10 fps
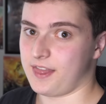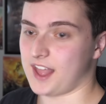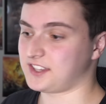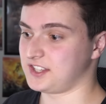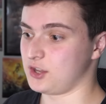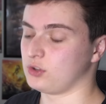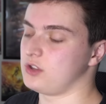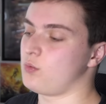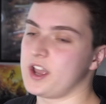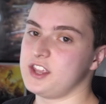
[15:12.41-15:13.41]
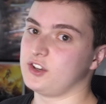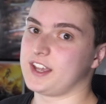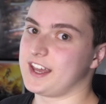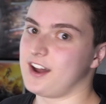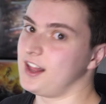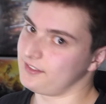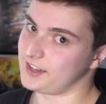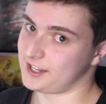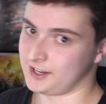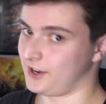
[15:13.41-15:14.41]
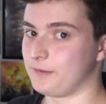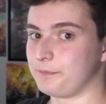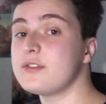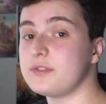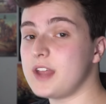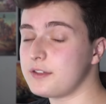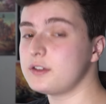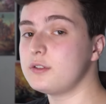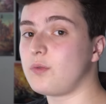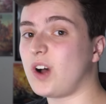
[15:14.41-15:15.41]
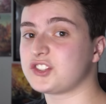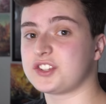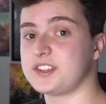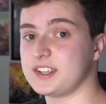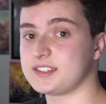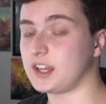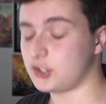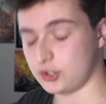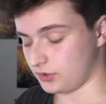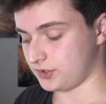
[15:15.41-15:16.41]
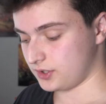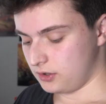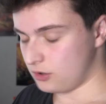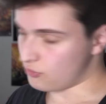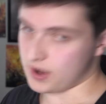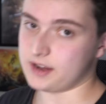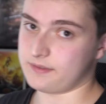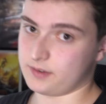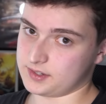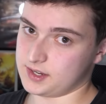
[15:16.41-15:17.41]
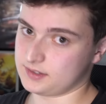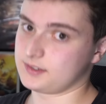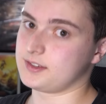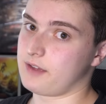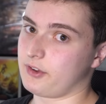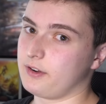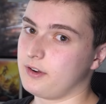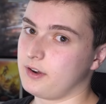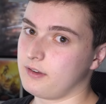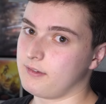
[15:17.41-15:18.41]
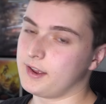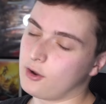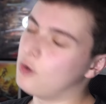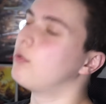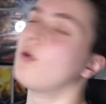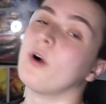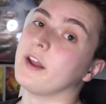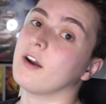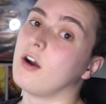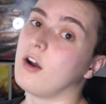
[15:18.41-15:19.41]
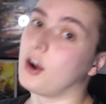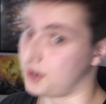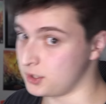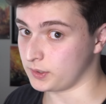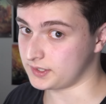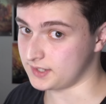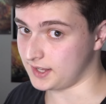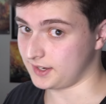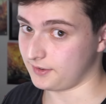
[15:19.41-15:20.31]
that's the only way you'll get all of it, you know? But now that you've watched the essentials, you're ready for Season 7. And oh boy, are you excited.